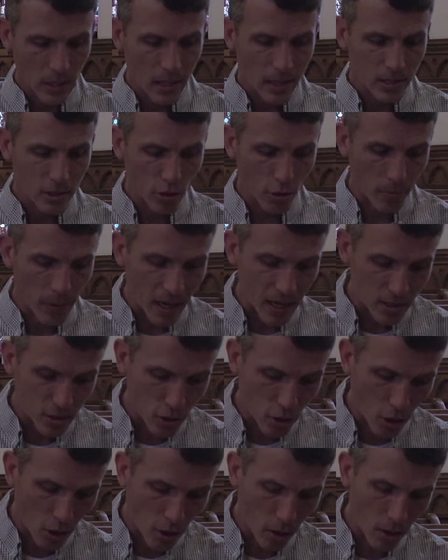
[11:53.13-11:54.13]
Jeremiah's
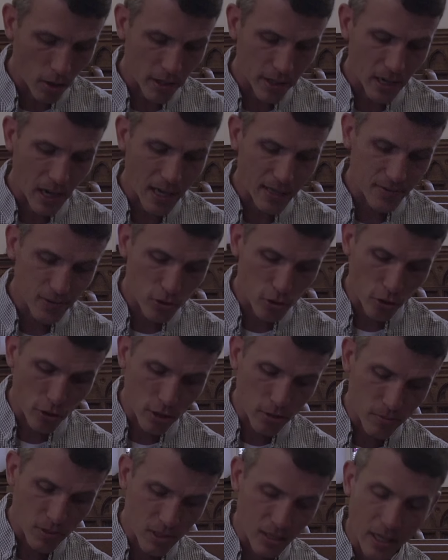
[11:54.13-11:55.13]
call and life
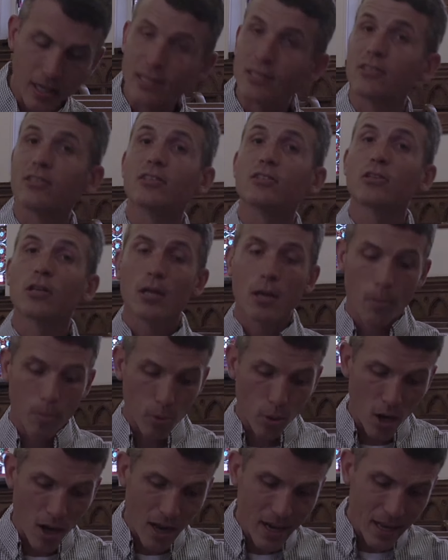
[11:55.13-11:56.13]
circumstances
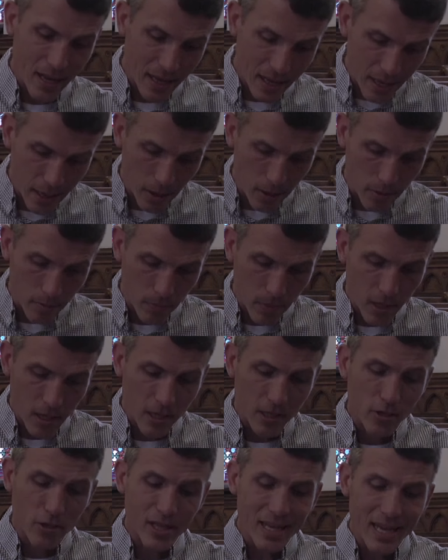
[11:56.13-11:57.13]
brought him
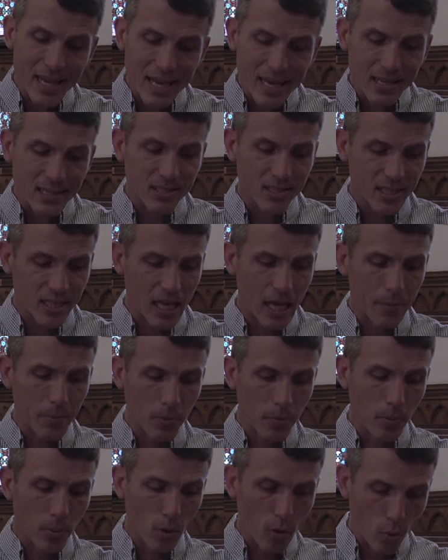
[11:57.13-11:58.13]
to the
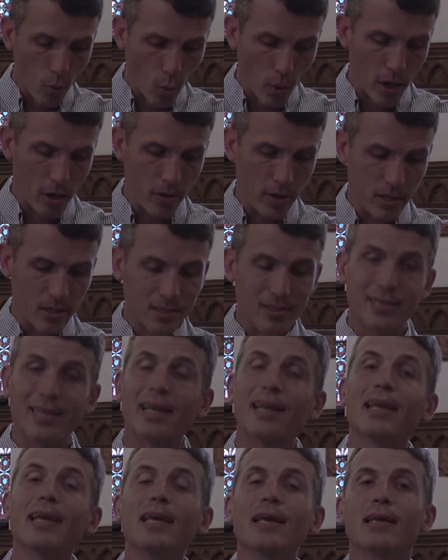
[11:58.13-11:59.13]
inescapable awareness
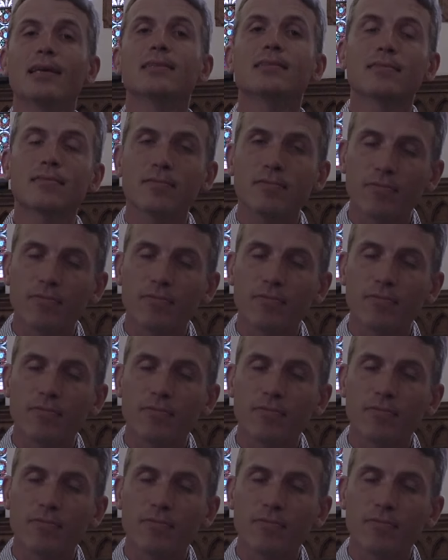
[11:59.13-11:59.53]
that his